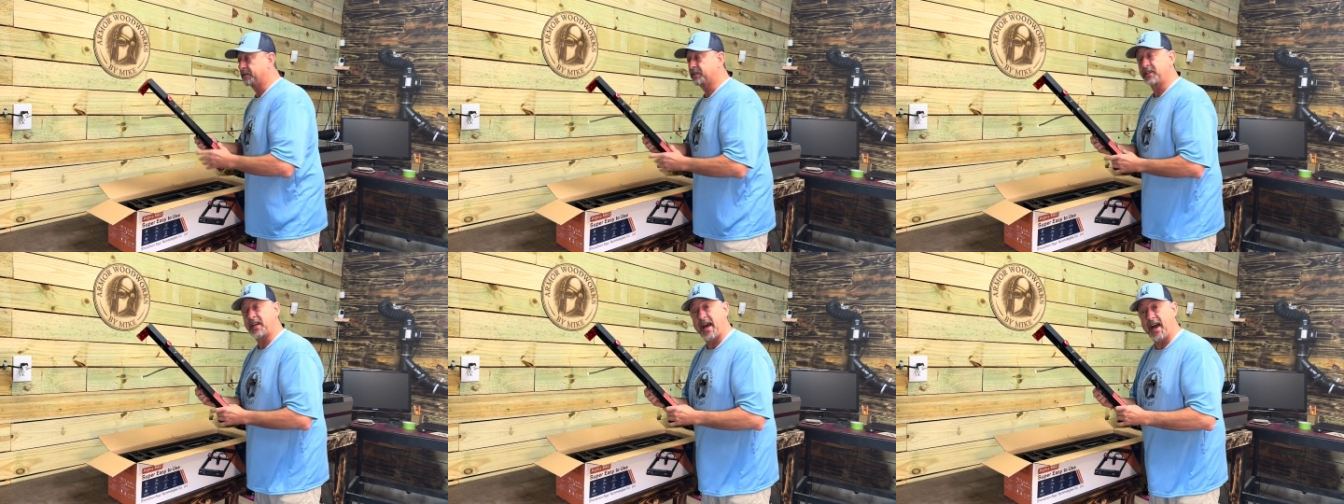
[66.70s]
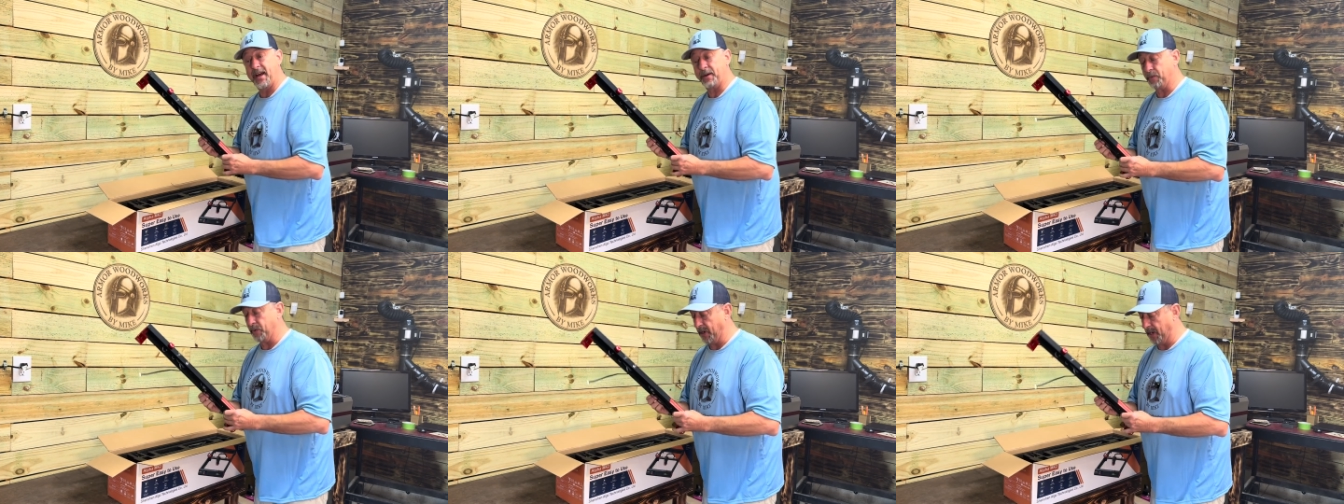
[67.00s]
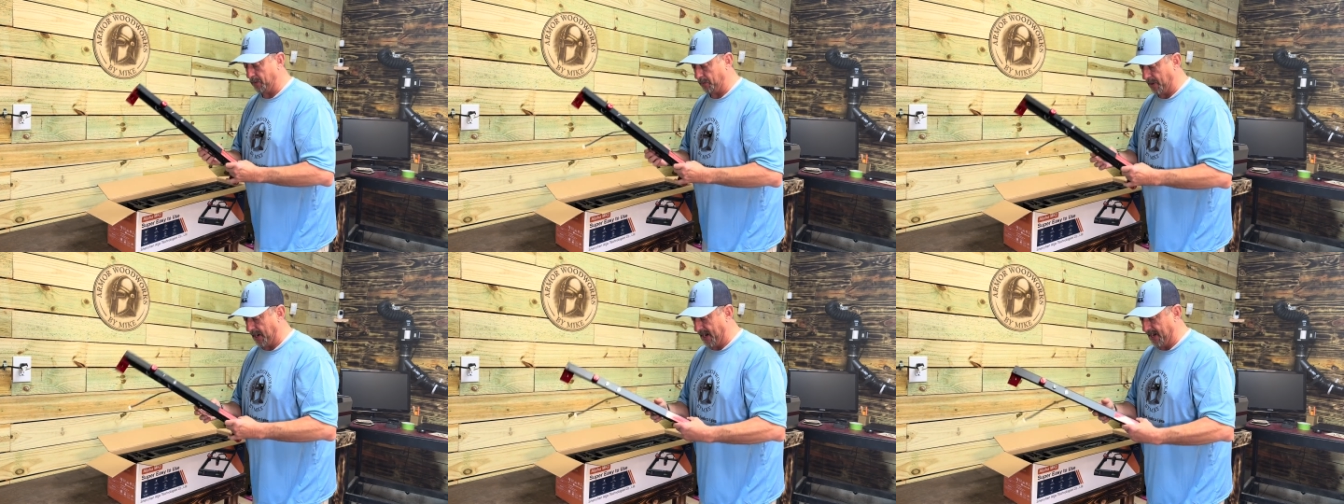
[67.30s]
side
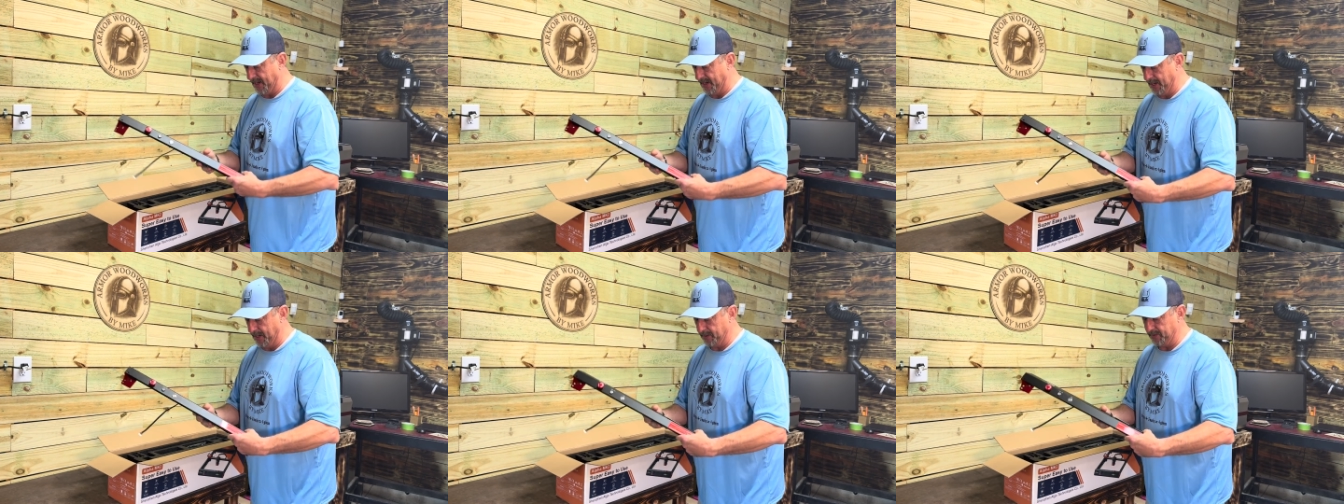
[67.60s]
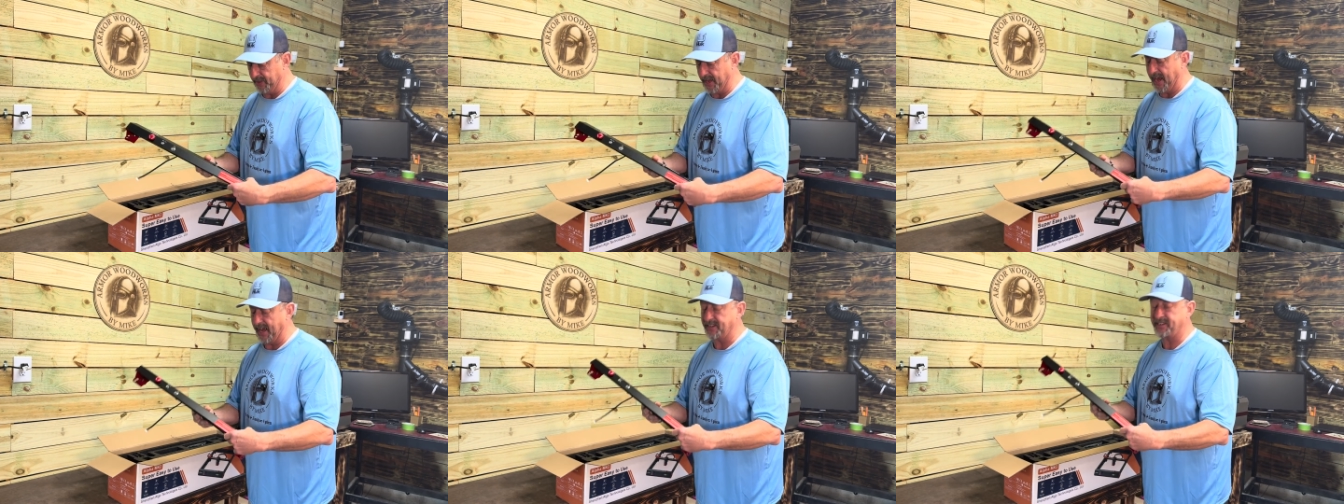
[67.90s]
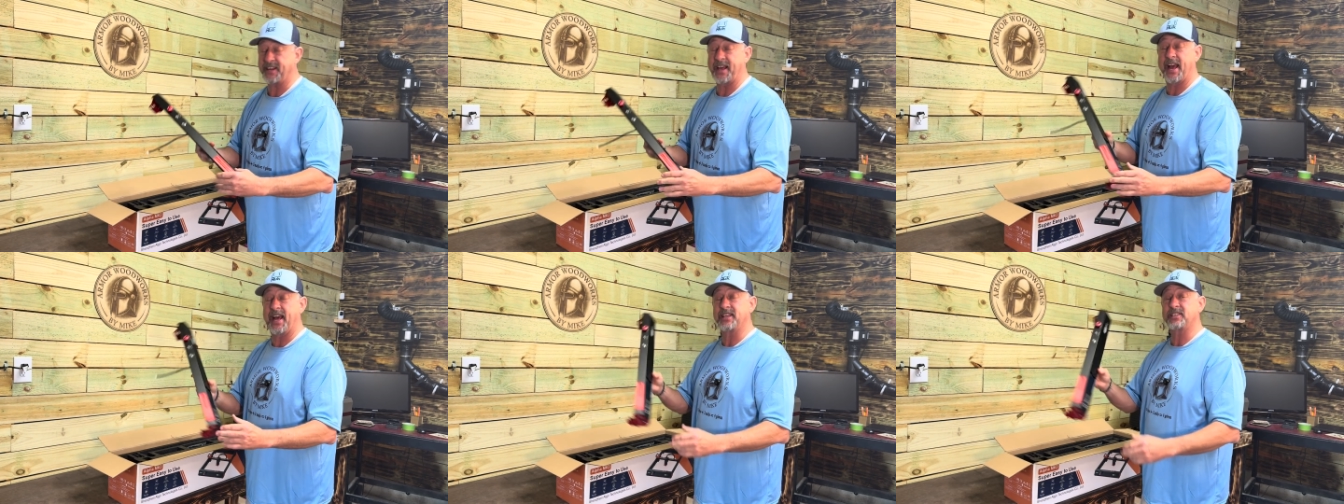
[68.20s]
rail right here.
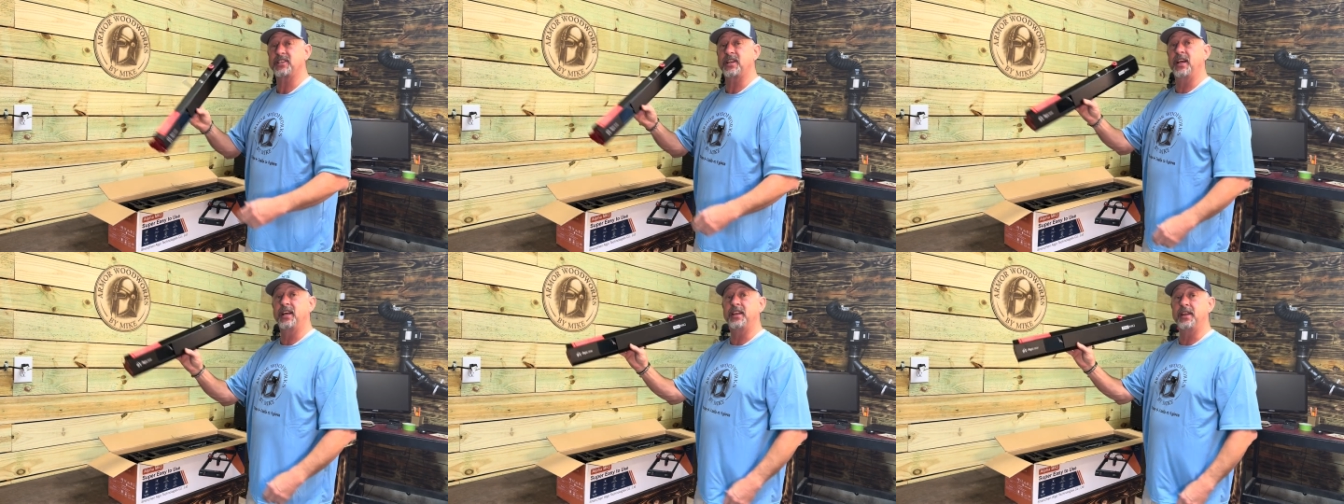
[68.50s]
That's actually